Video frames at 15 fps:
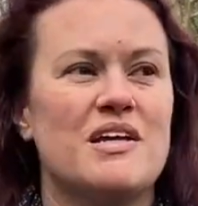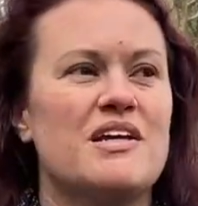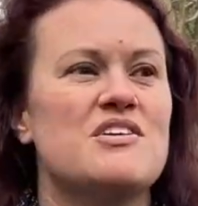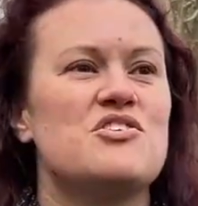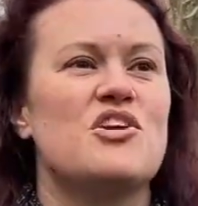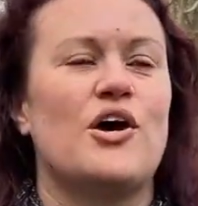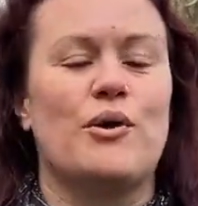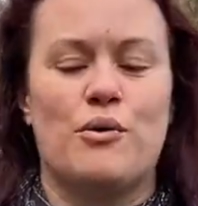
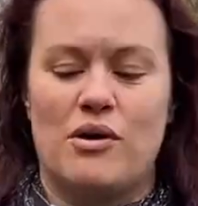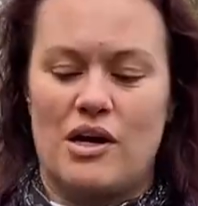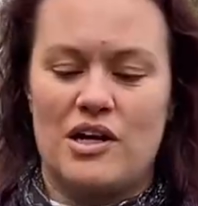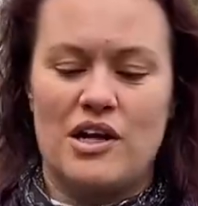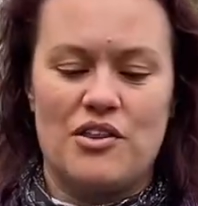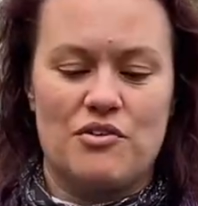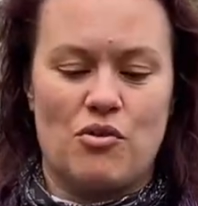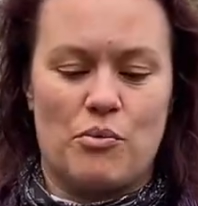So
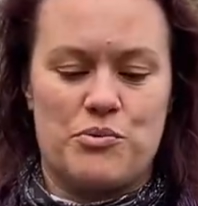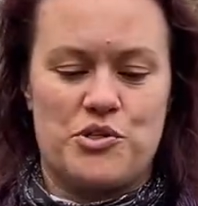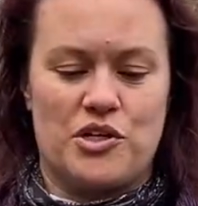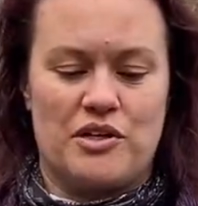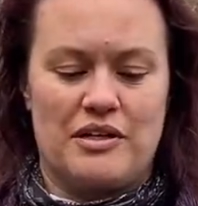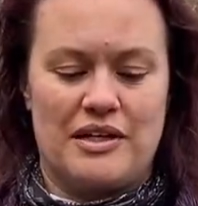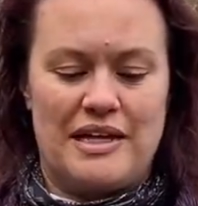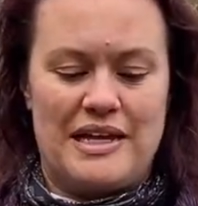another
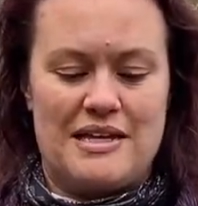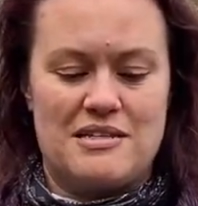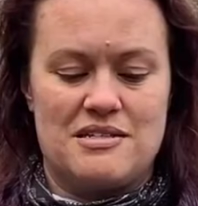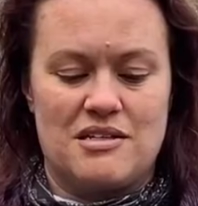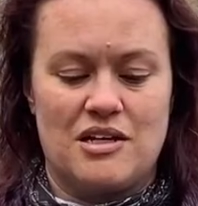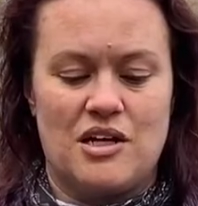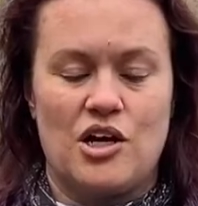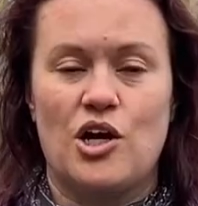option is
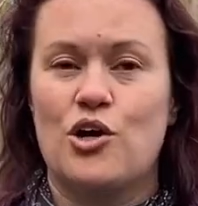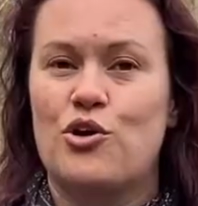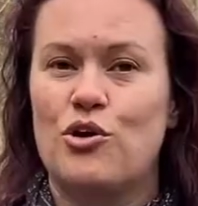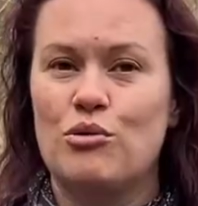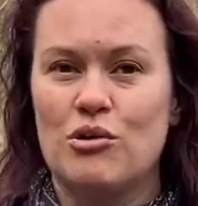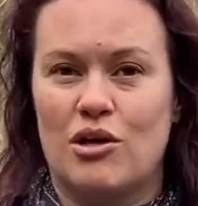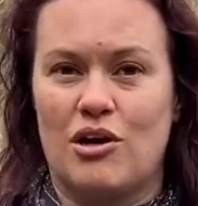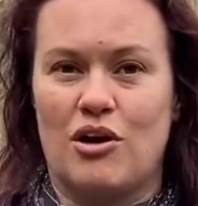a
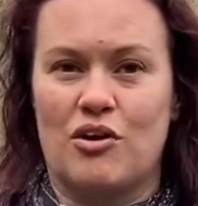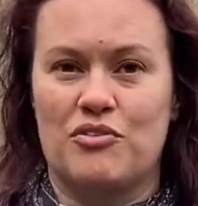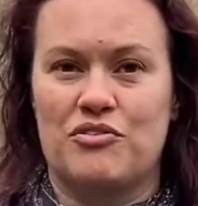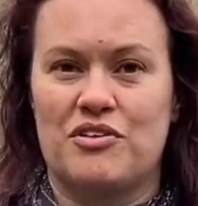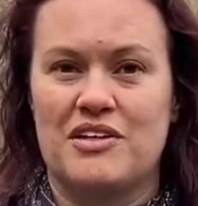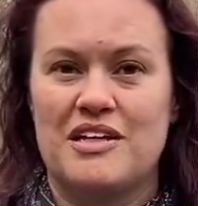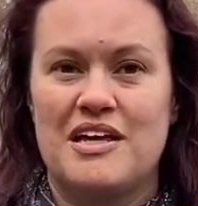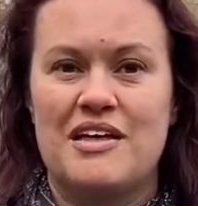Kula Cloth.
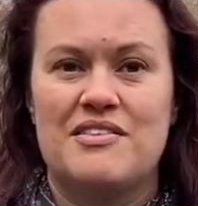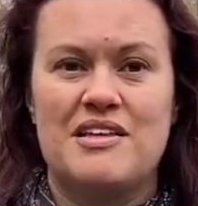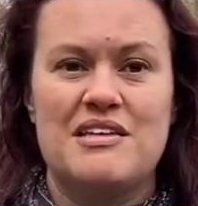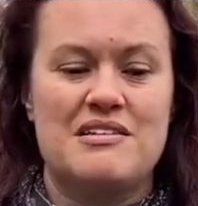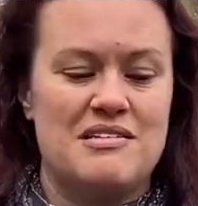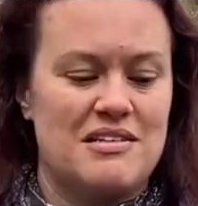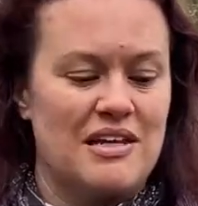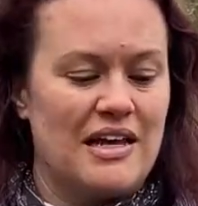
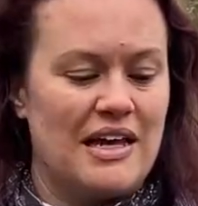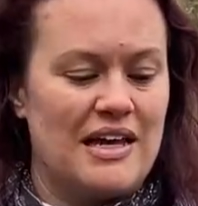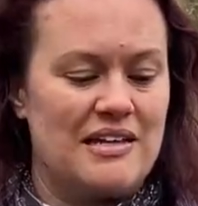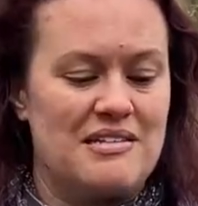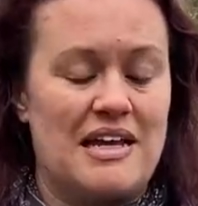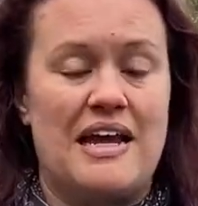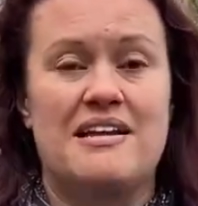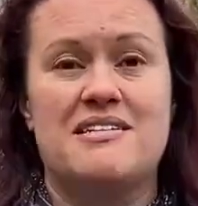This
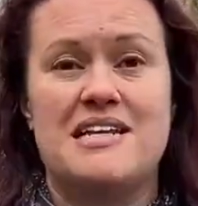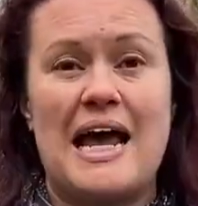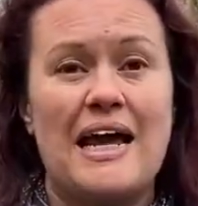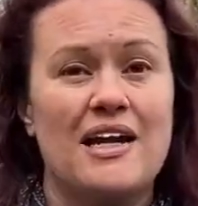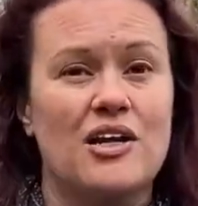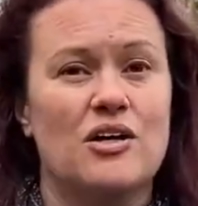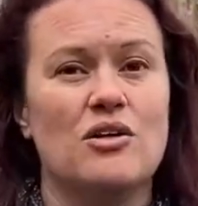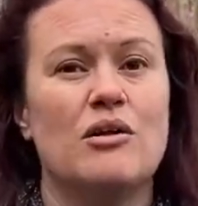is a
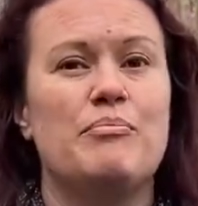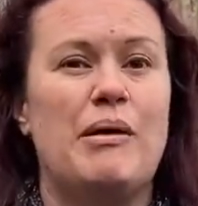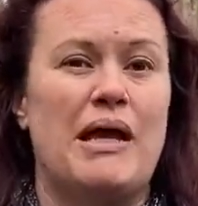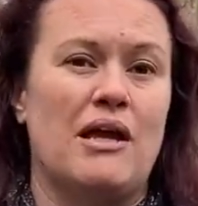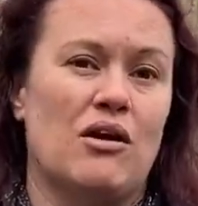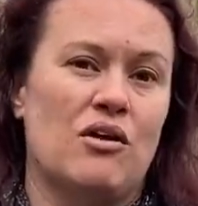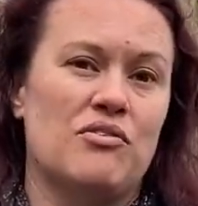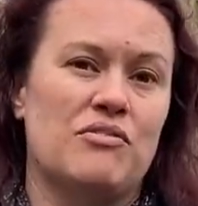technical pea
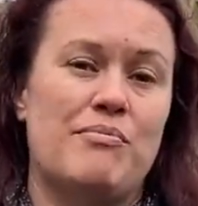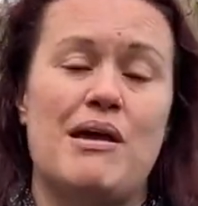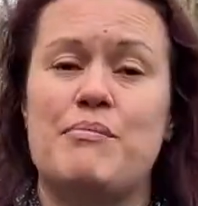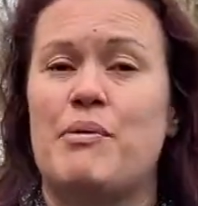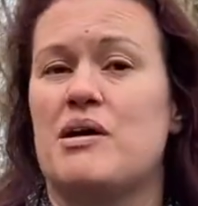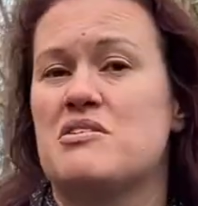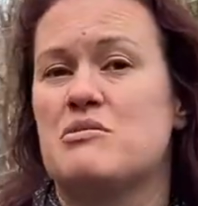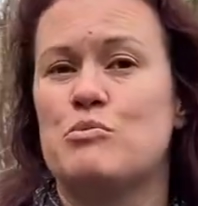cloth made
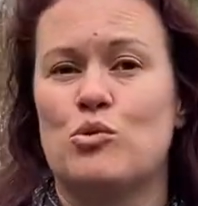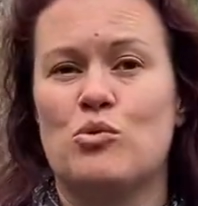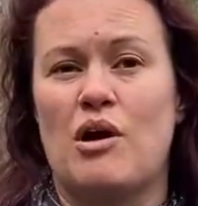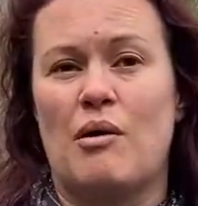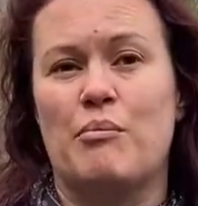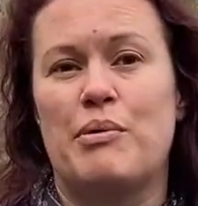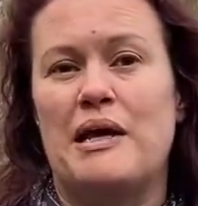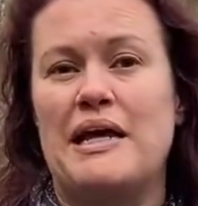by a small
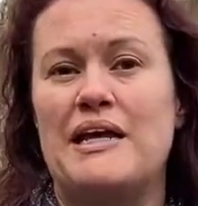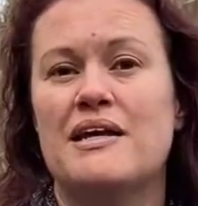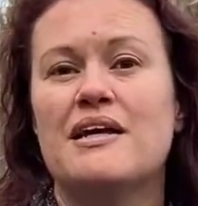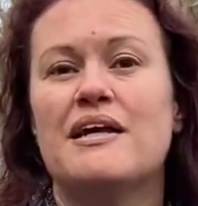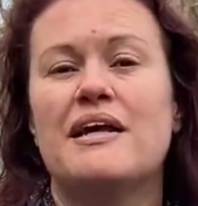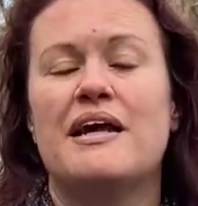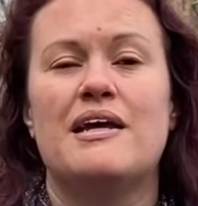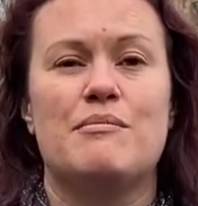company
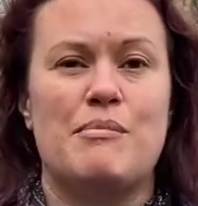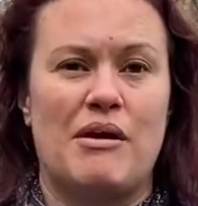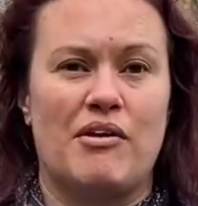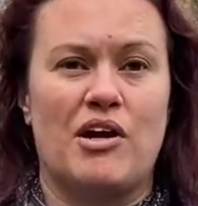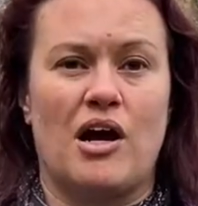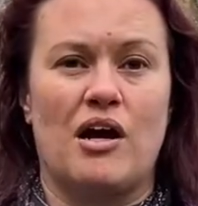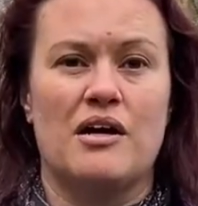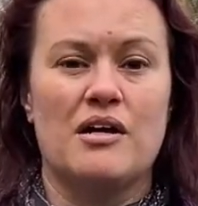in
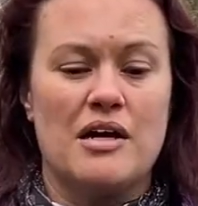America.